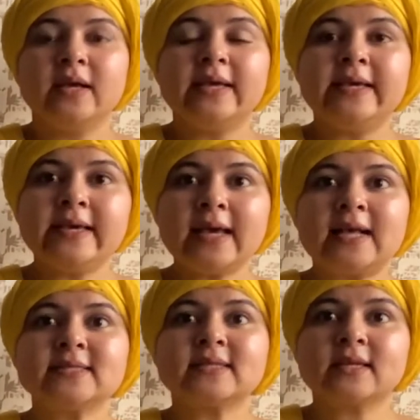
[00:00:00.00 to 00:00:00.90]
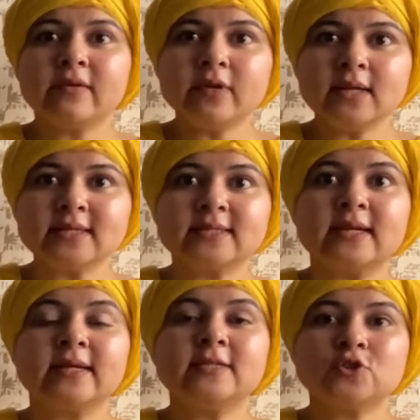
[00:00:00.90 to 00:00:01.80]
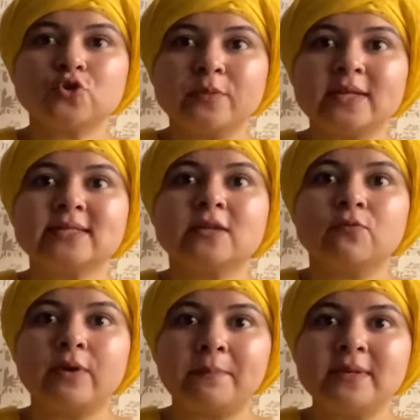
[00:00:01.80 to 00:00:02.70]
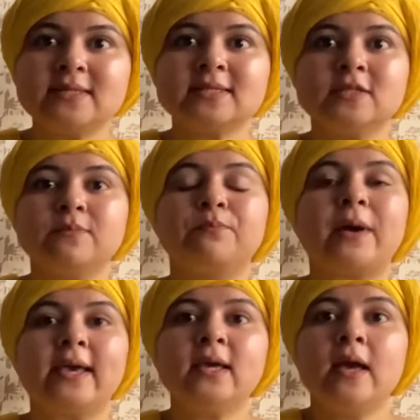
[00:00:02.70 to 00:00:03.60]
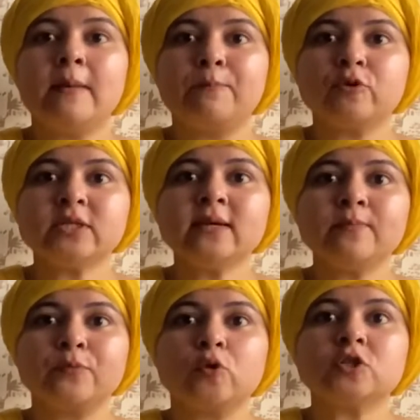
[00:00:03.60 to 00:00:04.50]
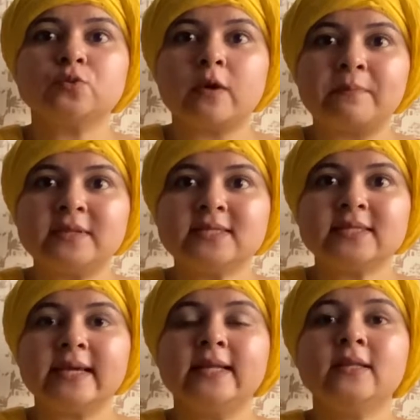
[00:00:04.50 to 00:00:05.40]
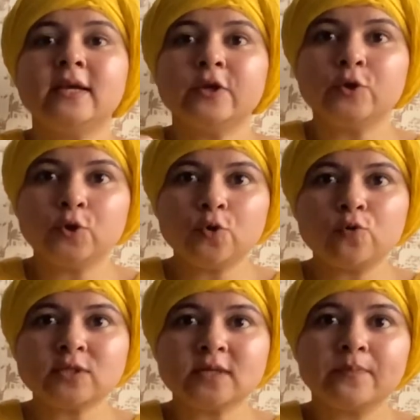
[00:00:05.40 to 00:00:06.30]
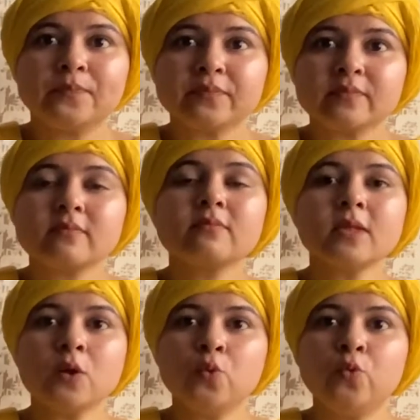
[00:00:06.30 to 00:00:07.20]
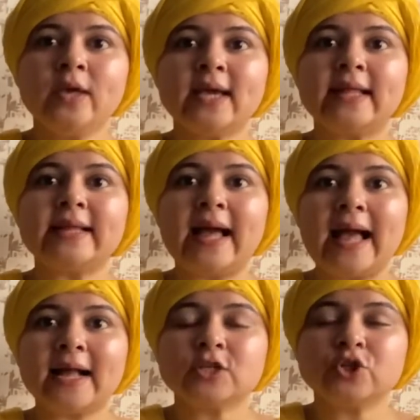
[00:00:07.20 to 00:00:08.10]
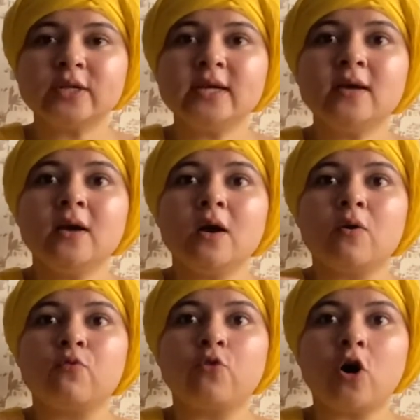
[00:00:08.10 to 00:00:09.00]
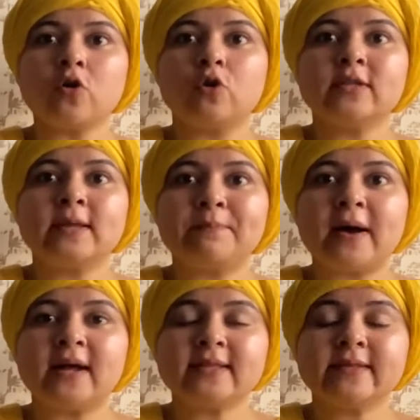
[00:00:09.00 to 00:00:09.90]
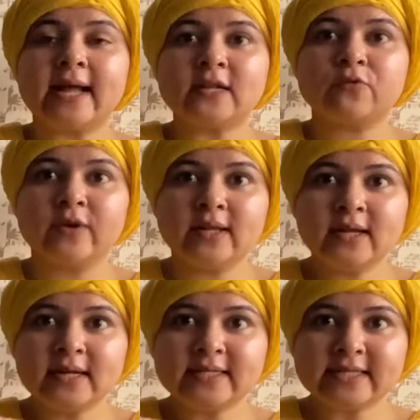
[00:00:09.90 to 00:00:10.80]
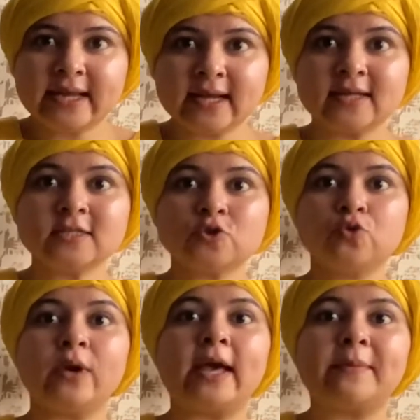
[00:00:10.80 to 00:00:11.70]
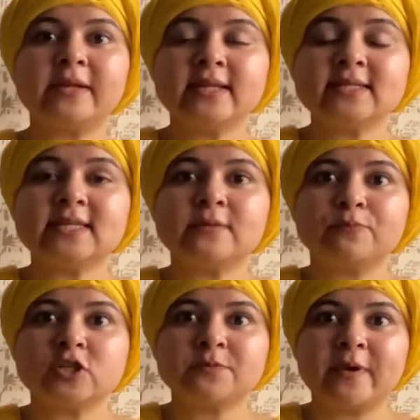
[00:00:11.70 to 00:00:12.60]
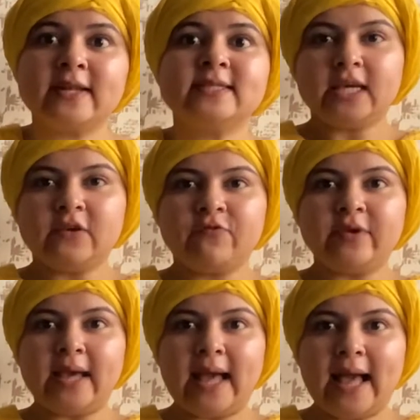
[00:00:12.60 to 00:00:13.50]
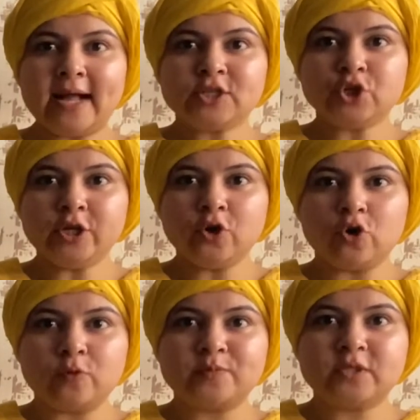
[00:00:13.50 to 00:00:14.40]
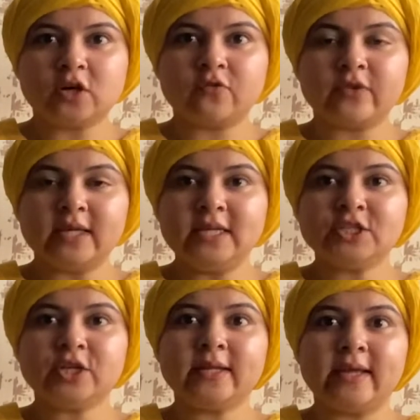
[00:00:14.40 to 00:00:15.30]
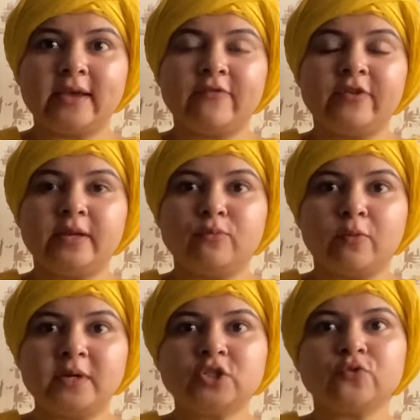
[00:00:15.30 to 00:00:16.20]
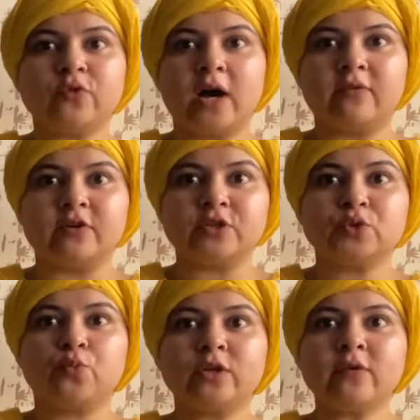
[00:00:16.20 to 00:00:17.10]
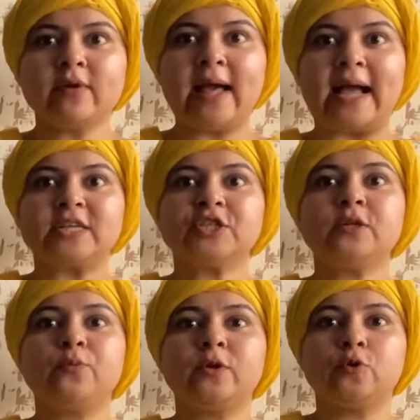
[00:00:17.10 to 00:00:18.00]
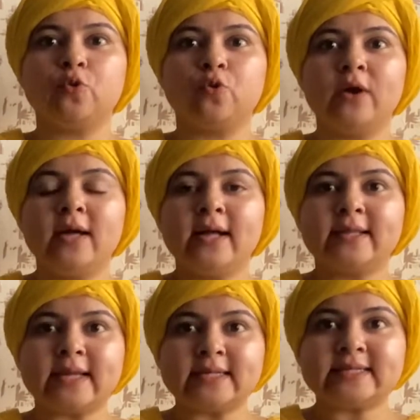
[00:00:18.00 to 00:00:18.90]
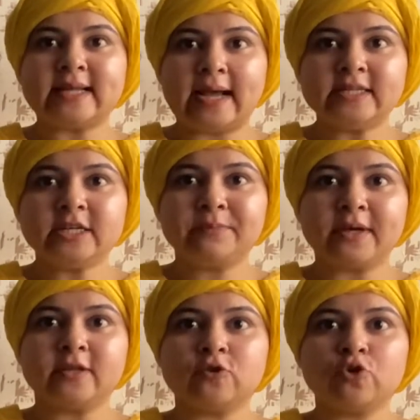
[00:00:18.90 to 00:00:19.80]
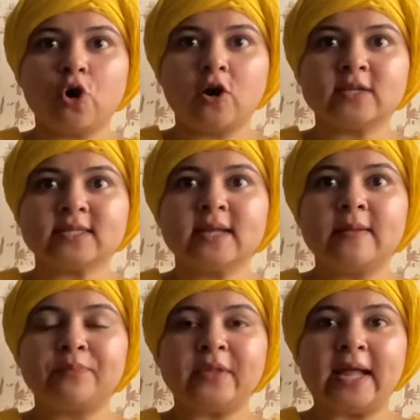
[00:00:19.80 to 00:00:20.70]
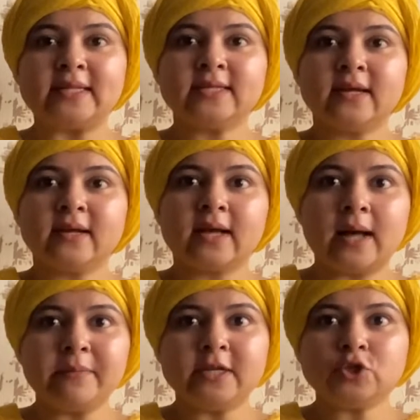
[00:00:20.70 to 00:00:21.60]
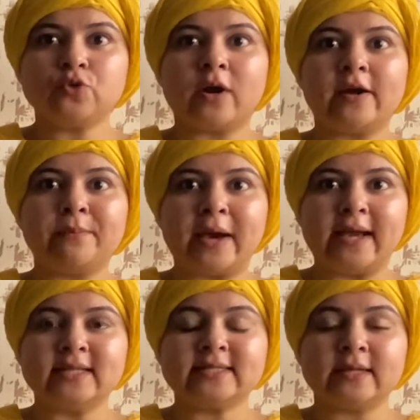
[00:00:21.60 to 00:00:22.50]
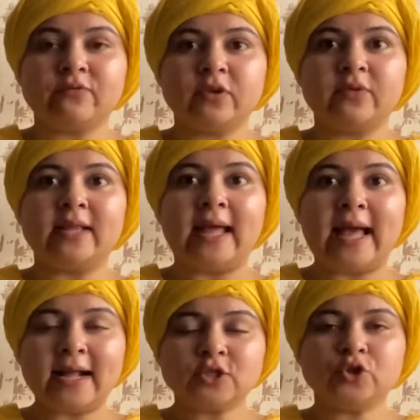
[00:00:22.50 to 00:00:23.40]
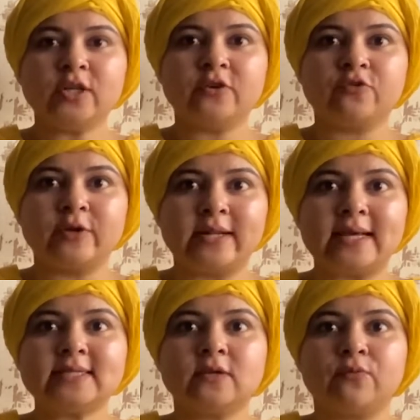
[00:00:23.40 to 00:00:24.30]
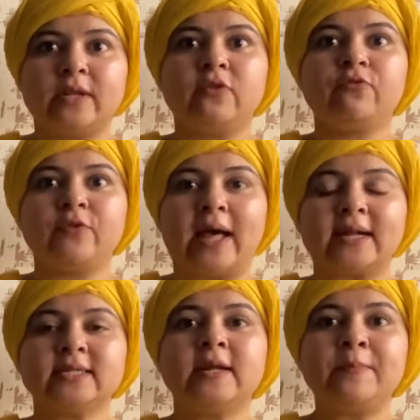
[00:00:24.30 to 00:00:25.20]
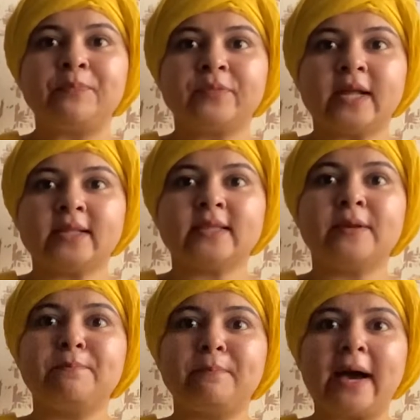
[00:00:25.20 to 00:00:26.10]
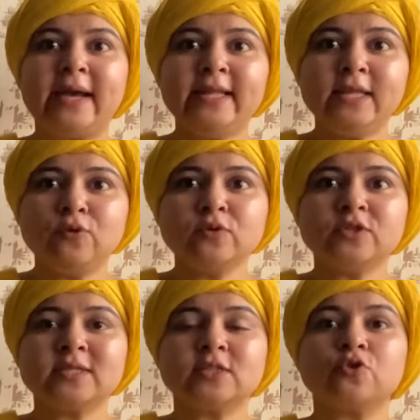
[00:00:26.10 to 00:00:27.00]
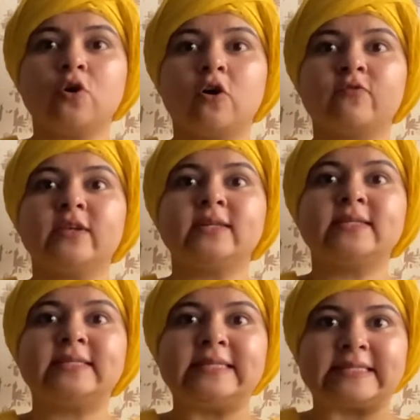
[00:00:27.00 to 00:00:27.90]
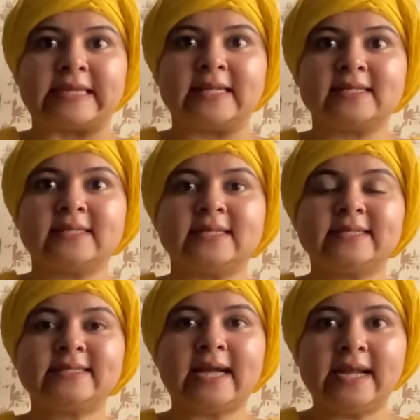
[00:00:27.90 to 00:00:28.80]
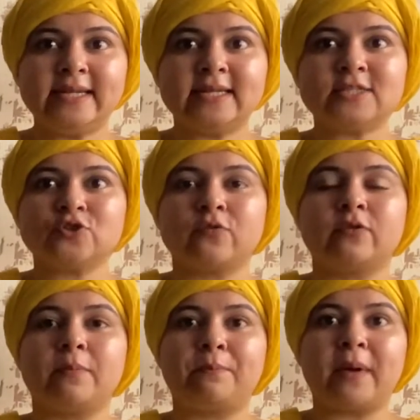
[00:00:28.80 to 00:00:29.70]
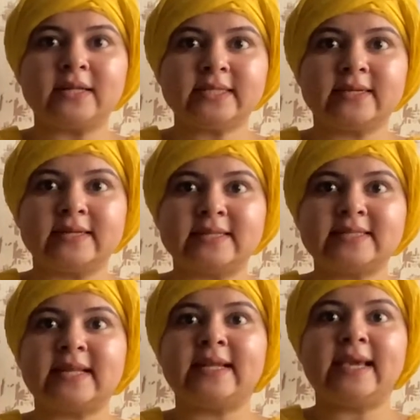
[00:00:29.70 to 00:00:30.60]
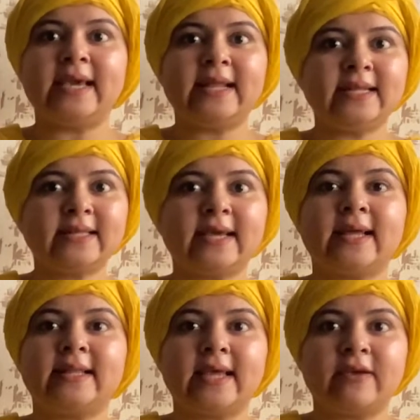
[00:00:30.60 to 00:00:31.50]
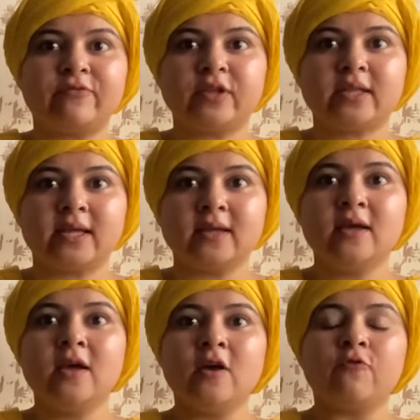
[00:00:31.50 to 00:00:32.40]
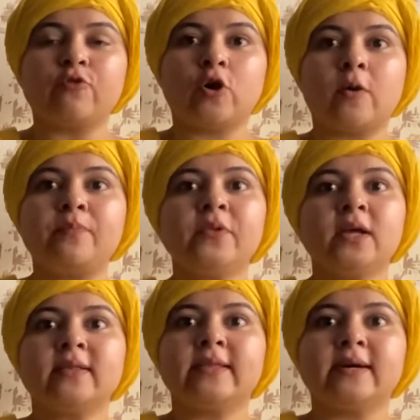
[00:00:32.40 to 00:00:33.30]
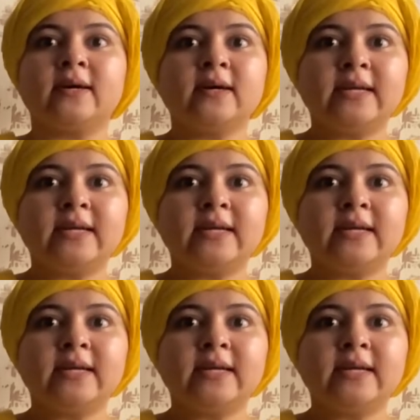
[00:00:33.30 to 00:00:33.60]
He has given us the instruments, the weapons. By putting those weapons in use, we can actually walk on the path that will take us to abundance and prosperity. If we actually observe each and every moment of ours, whatever action we do that is guided by the thoughts that come into our minds, then we will actually realize the very fact that the minutest of the details, the tiniest of the particles, and anything and everything from the